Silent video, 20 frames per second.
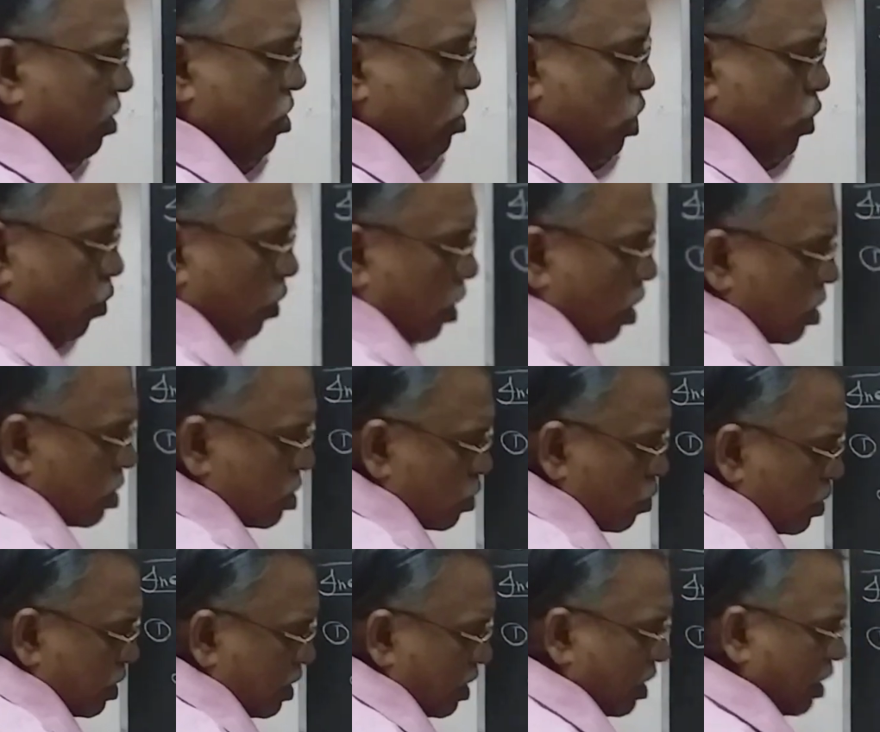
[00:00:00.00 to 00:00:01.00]
This one also
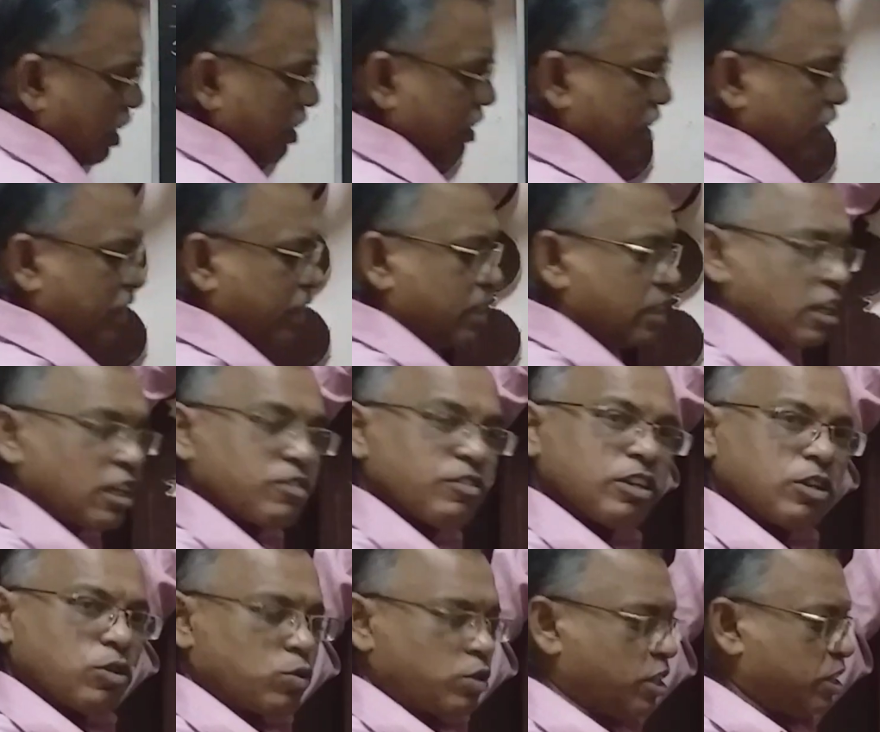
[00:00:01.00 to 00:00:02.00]
you can write in internal
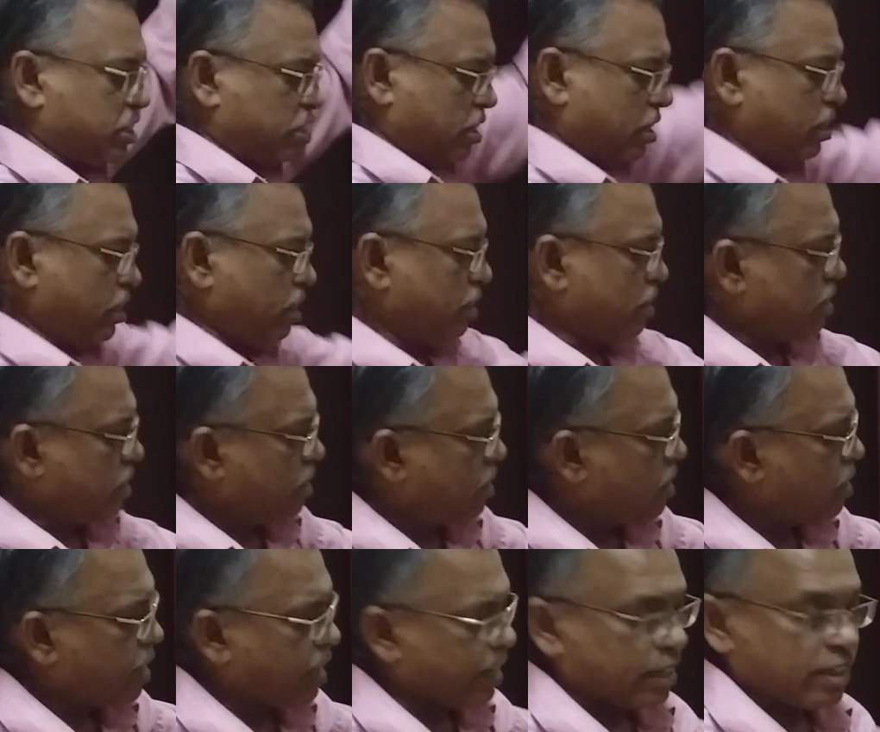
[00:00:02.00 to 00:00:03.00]
notation
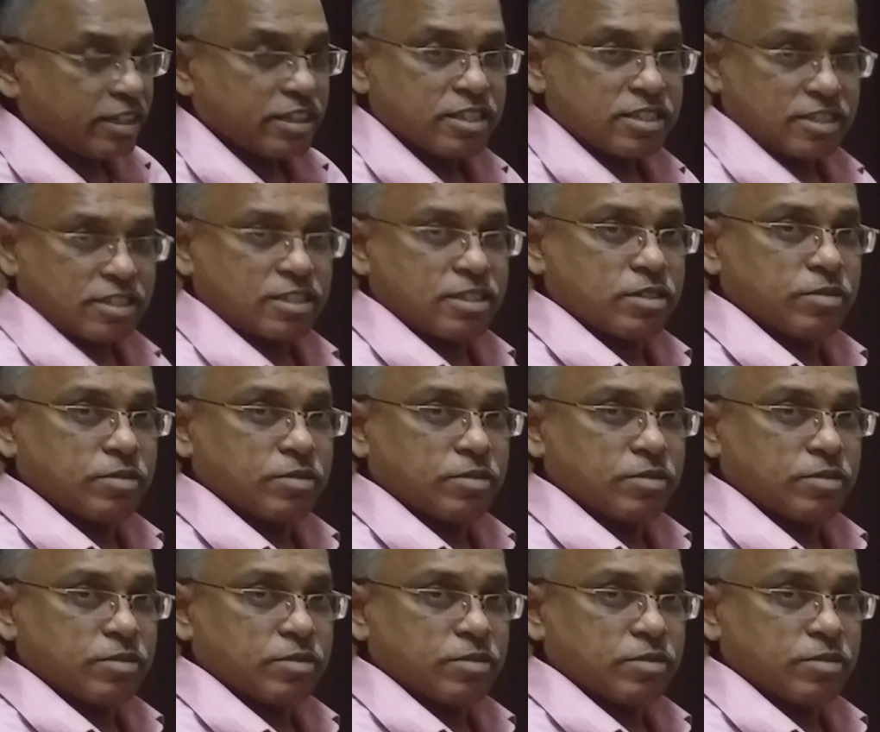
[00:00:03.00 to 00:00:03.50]
like this.